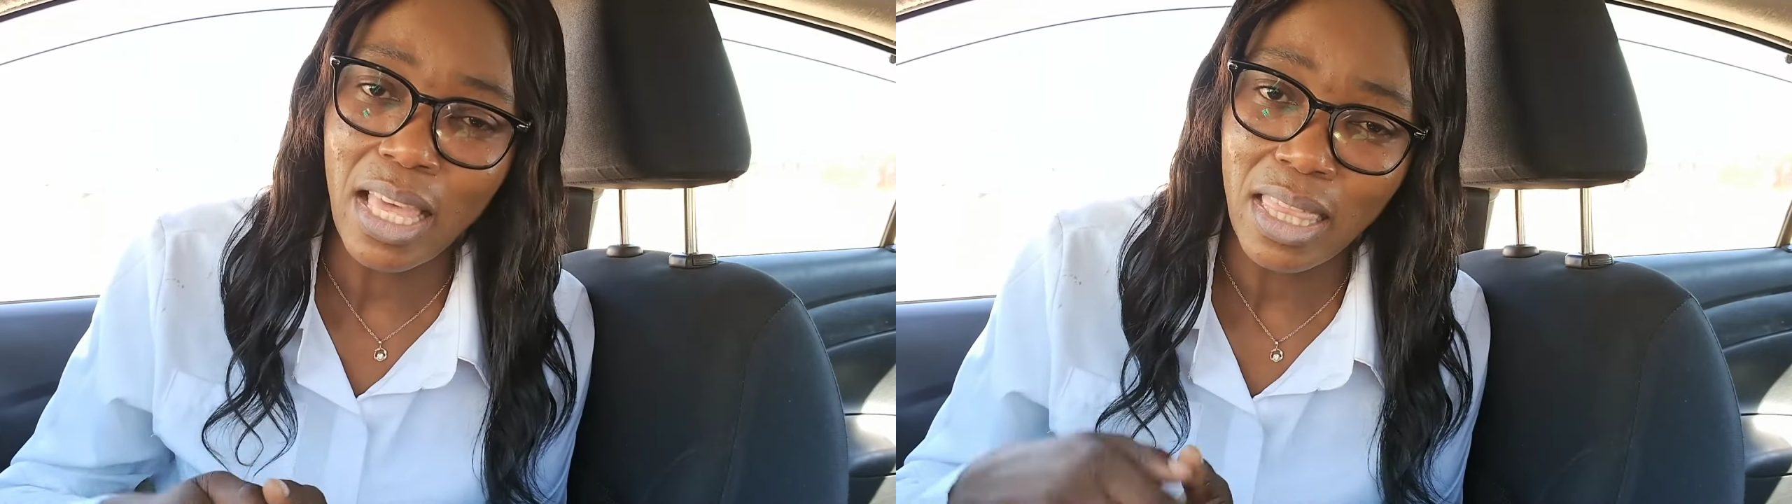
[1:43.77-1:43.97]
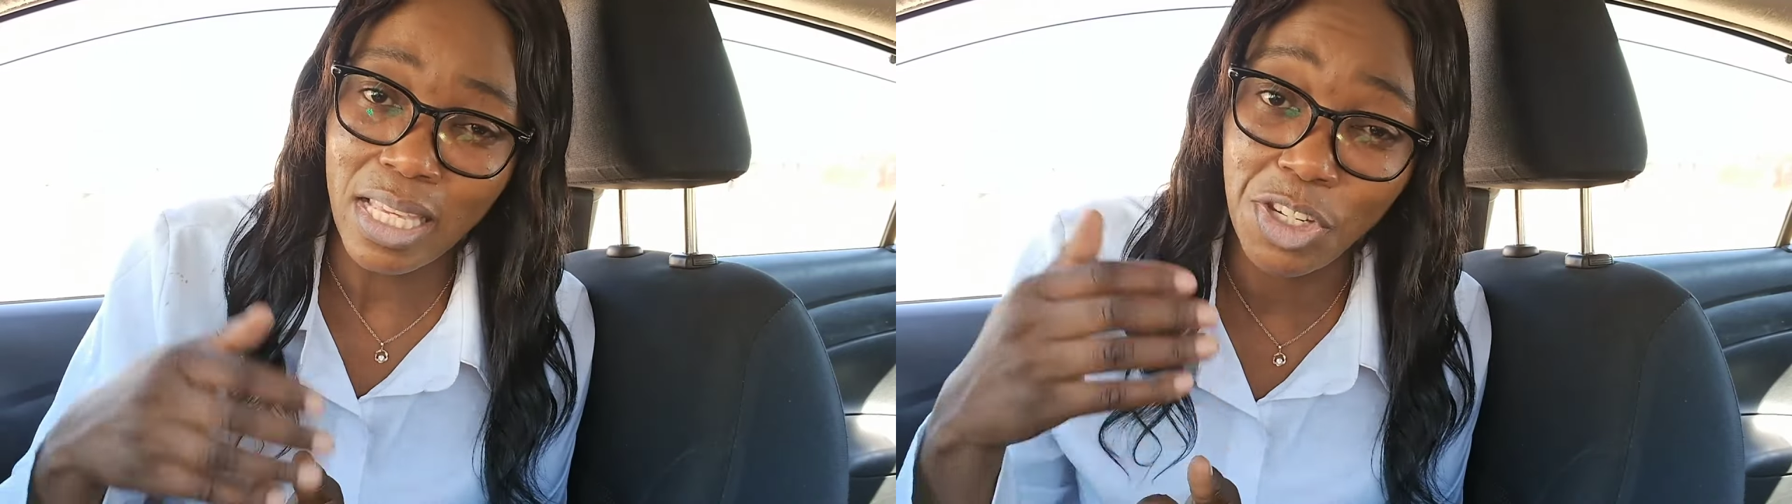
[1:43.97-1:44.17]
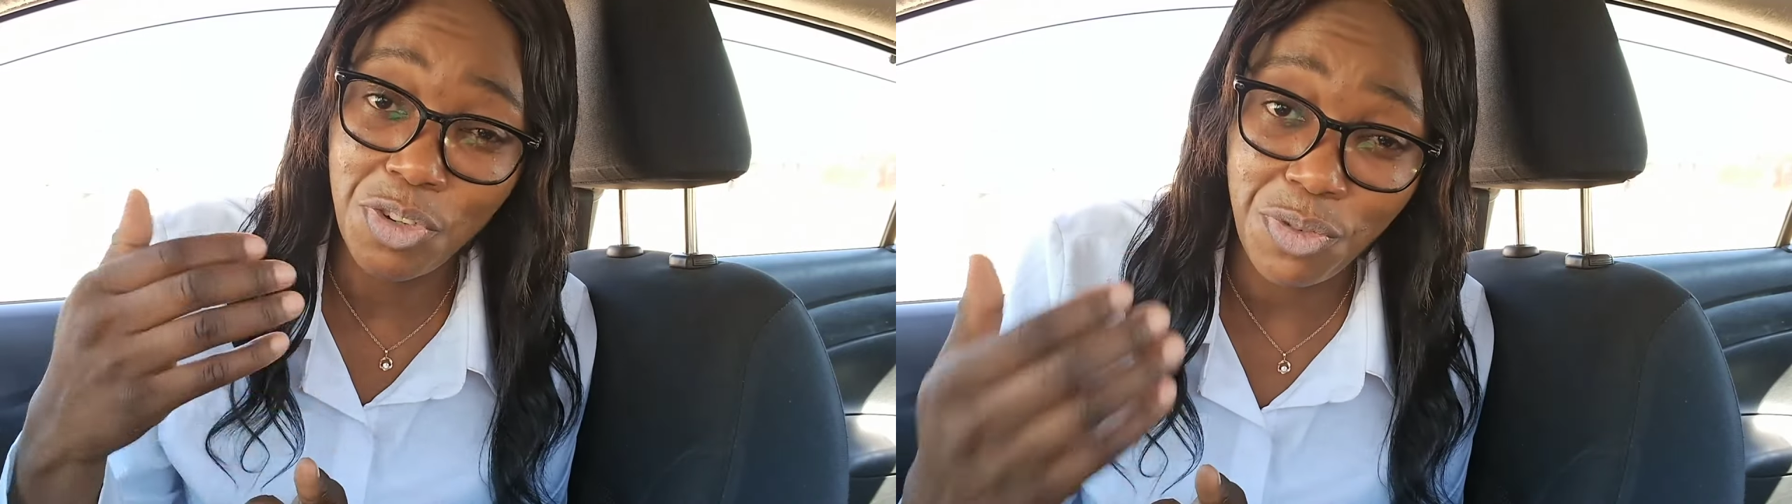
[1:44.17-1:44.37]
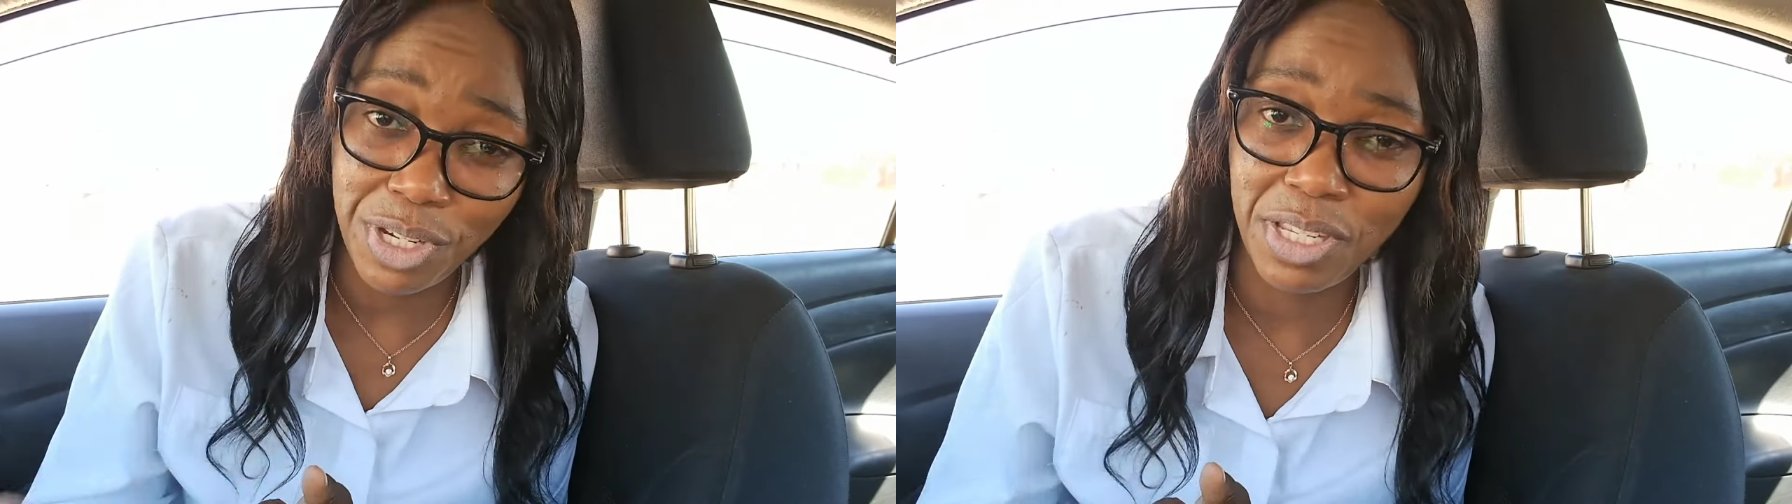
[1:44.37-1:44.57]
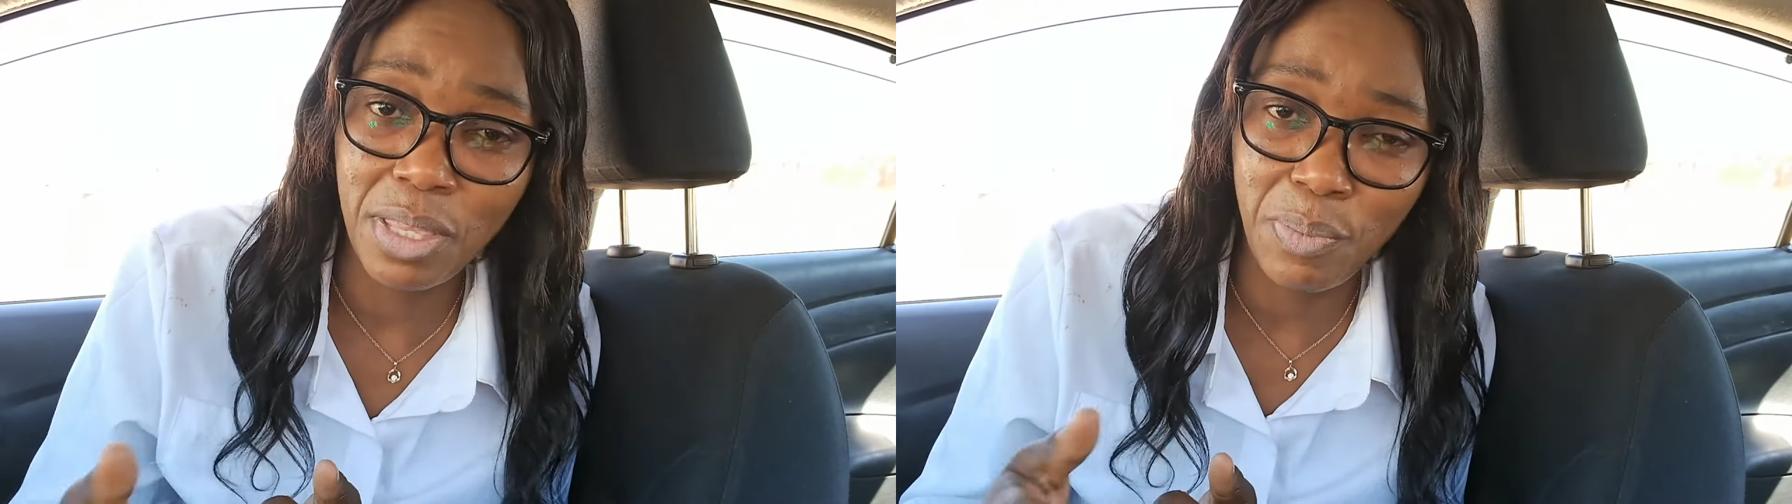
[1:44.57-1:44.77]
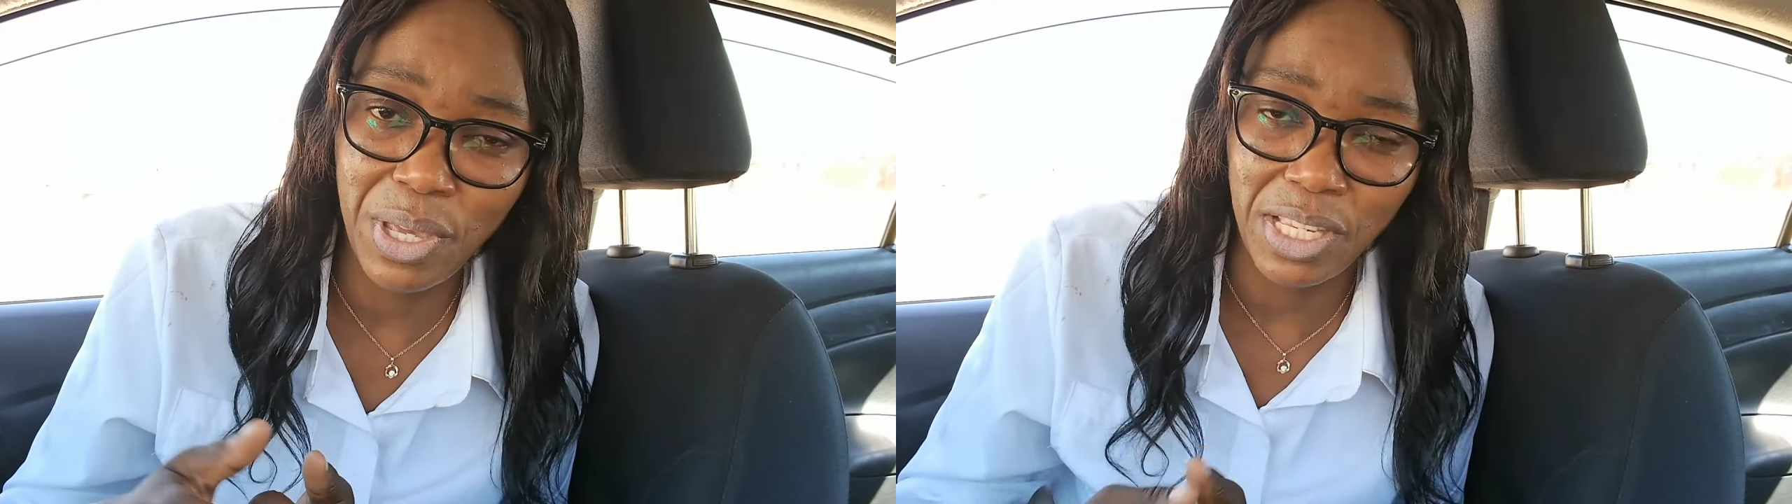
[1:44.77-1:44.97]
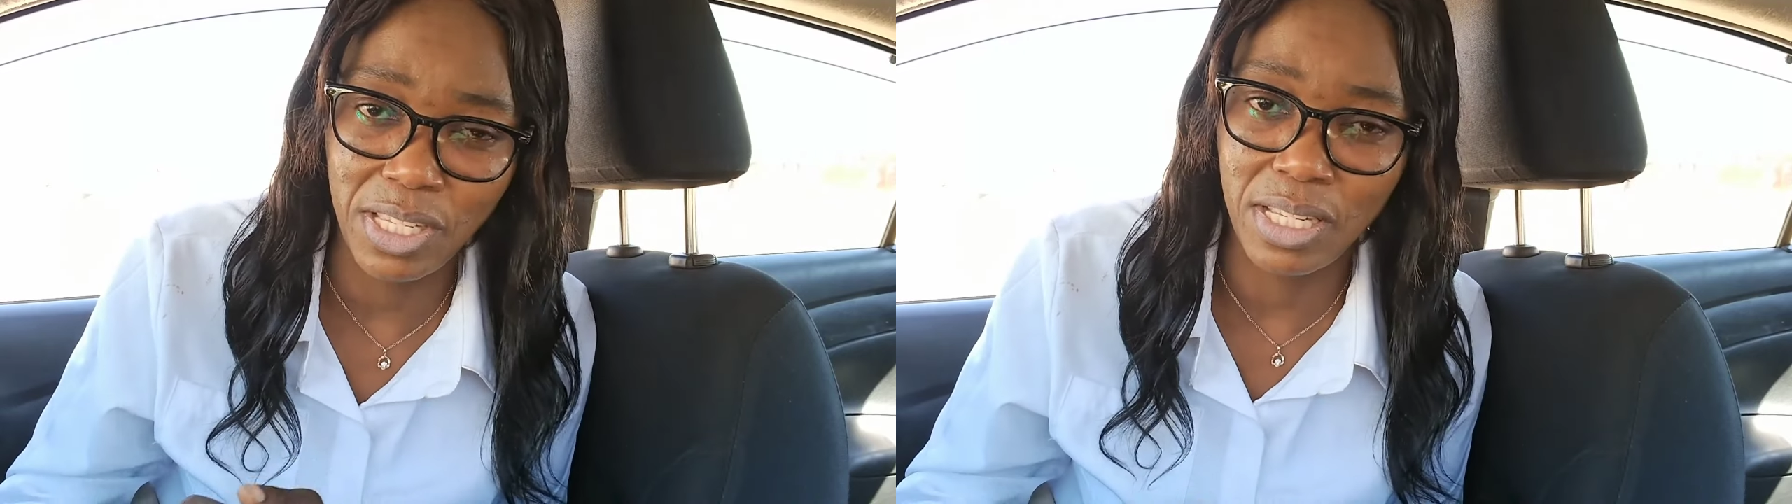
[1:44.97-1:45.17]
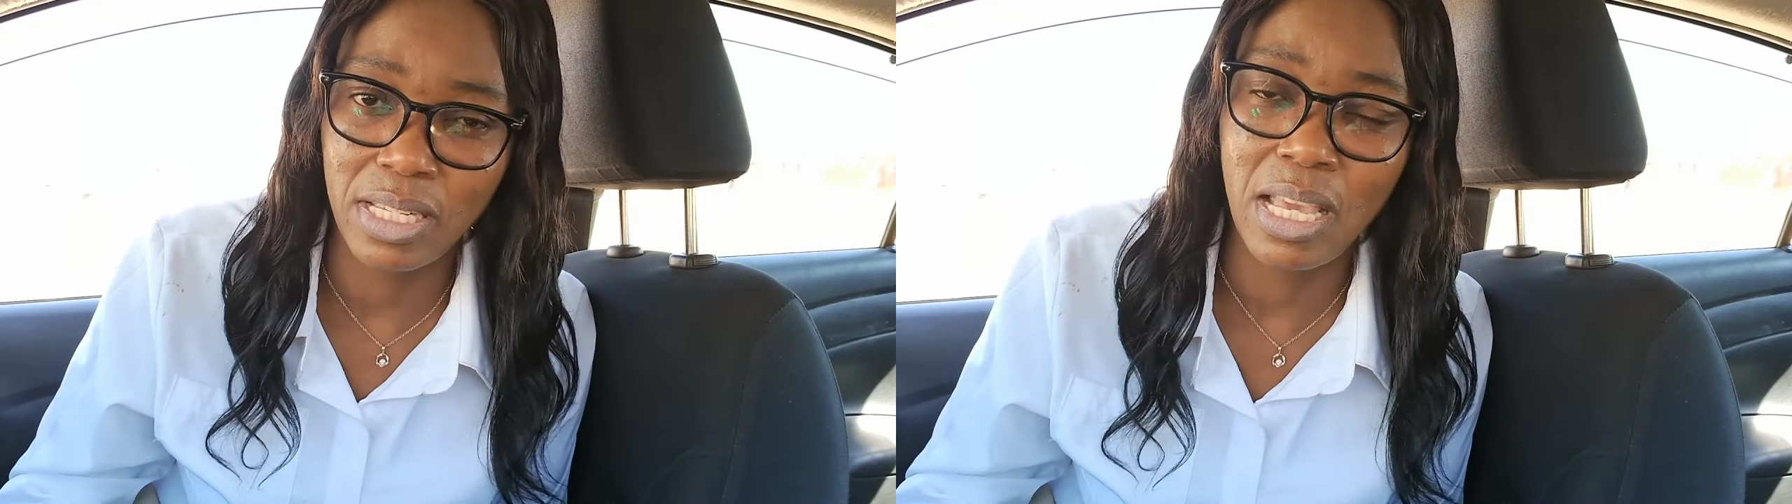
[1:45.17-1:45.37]
they treat the
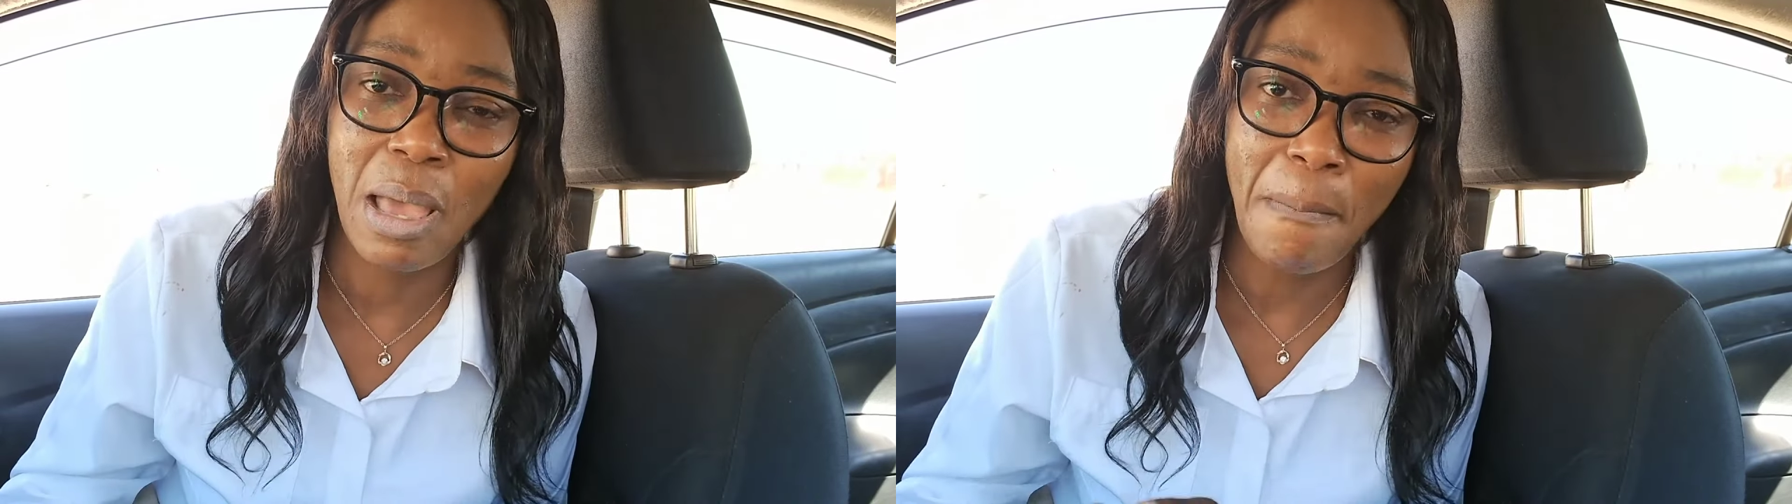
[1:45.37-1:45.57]
patient.